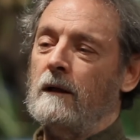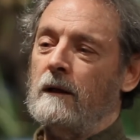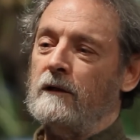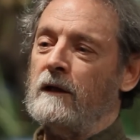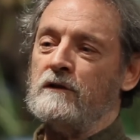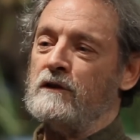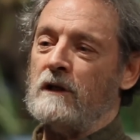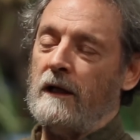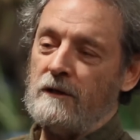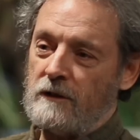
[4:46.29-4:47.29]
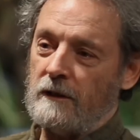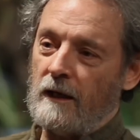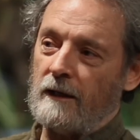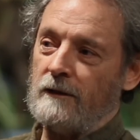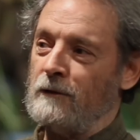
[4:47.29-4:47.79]
It doesn't change the
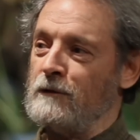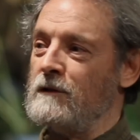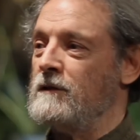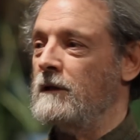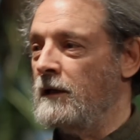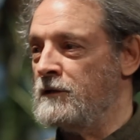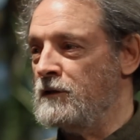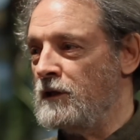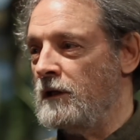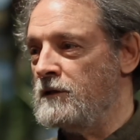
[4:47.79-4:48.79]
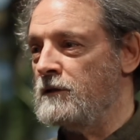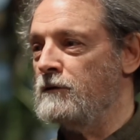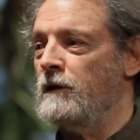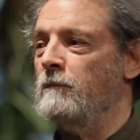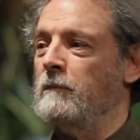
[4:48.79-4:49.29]
diagnosis, it doesn't change the
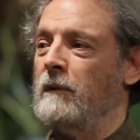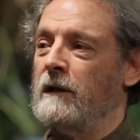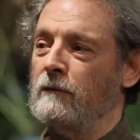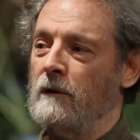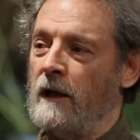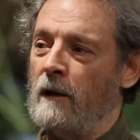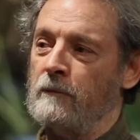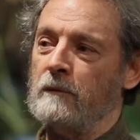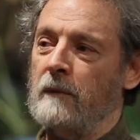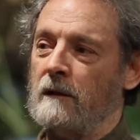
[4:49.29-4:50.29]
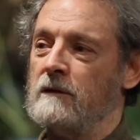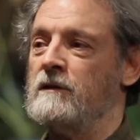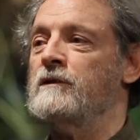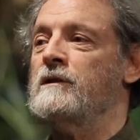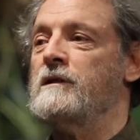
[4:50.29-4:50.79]
treatment, but it really helps you make
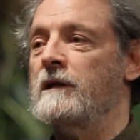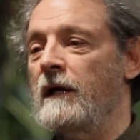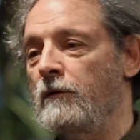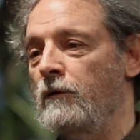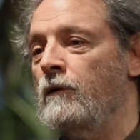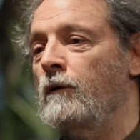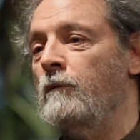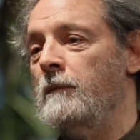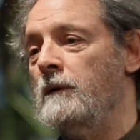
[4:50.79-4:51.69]
decisions in how you cope.